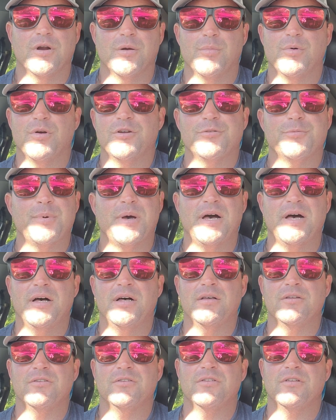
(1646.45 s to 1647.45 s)
our brush
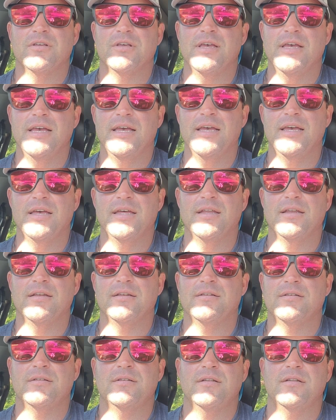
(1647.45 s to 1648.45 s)
piles,
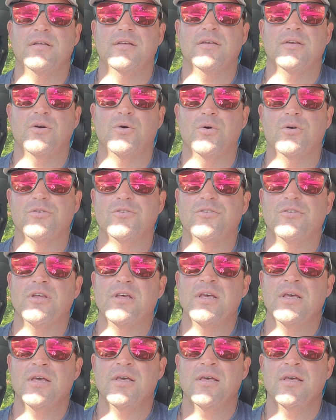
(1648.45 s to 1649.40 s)
and of course,